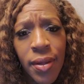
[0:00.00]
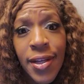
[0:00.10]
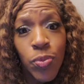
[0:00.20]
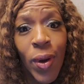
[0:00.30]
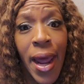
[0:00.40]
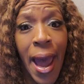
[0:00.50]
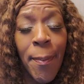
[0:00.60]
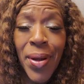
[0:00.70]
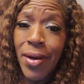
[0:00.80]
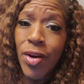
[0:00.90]
That's what
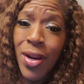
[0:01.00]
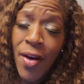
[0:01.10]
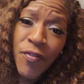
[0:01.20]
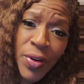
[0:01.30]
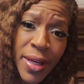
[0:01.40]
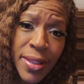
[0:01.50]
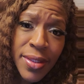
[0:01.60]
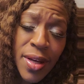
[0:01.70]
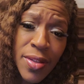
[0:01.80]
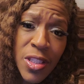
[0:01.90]
happened.
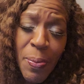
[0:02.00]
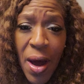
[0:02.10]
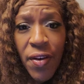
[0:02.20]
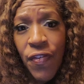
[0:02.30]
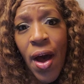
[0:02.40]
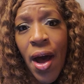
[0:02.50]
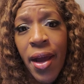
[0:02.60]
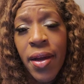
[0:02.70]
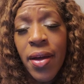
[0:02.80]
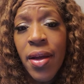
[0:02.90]
Netflix and
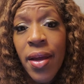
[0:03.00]
Spotify